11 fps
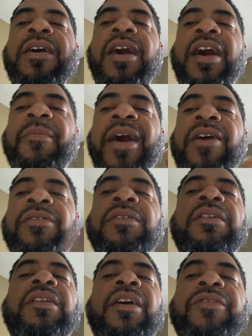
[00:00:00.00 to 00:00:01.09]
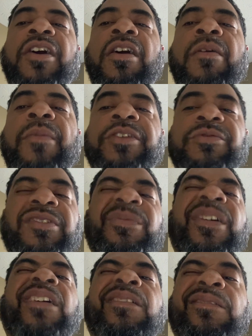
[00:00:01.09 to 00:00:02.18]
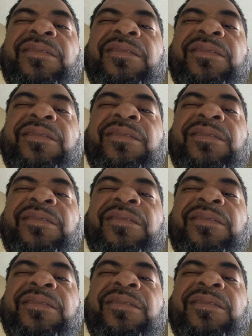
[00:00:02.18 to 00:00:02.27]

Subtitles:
I'm out. I love y'all. Much respect.